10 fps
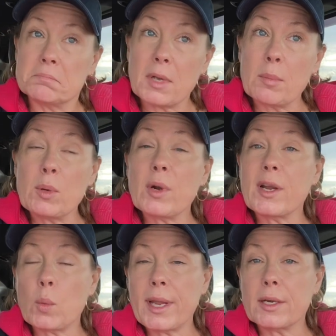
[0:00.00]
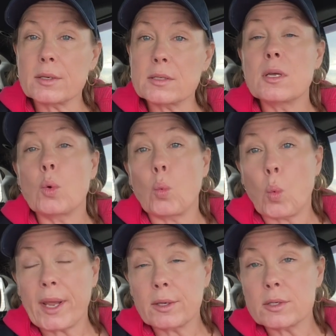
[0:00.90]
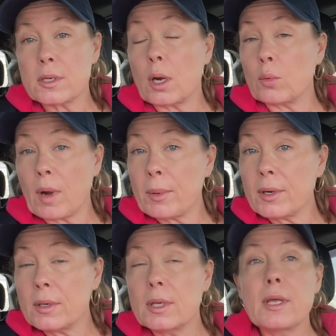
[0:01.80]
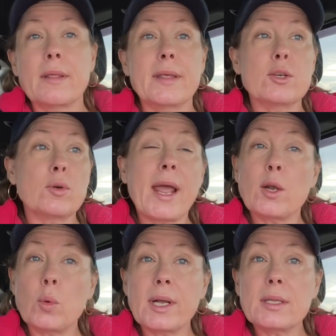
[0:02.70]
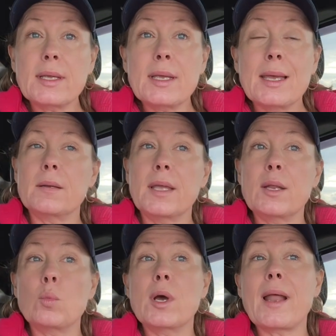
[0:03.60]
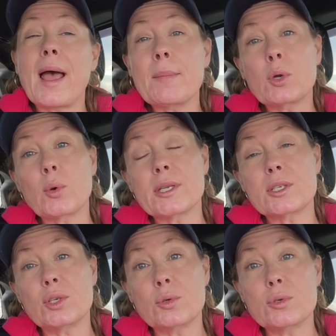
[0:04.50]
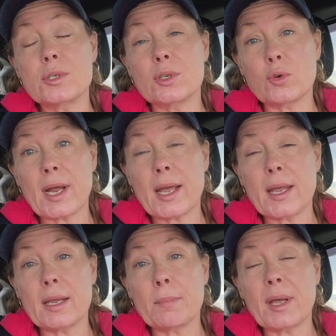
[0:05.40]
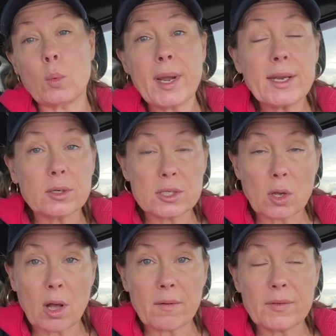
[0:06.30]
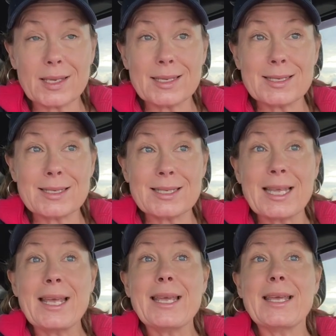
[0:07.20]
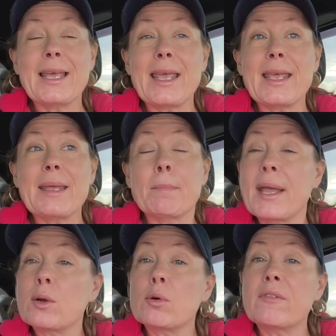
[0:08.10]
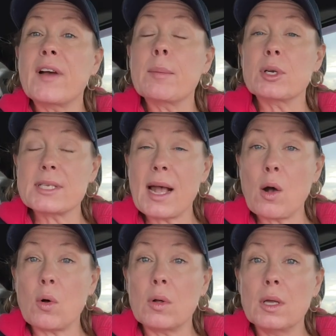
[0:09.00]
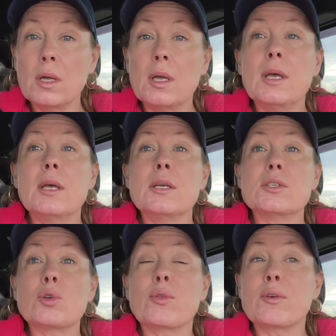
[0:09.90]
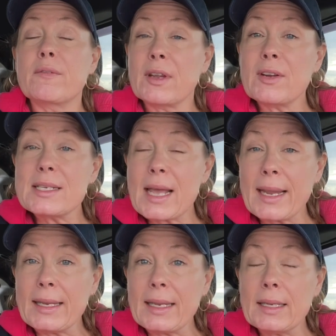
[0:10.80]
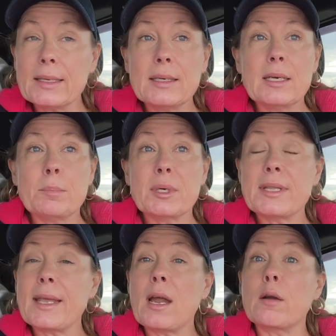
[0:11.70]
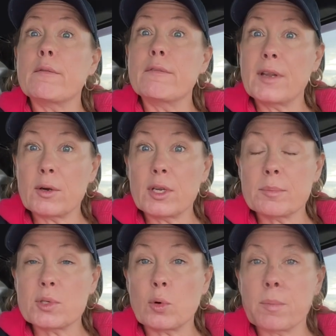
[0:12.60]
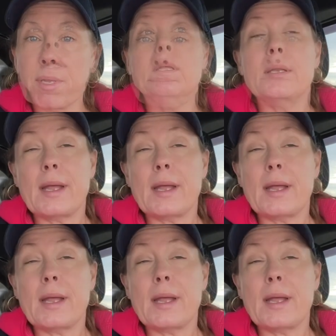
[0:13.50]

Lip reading: I'll be wearing waders. Waders are rubber, they dry quickly, and what I'm going to use to dry my waders off is a microfiber towel. So they're very tiny, but they are very absorbent.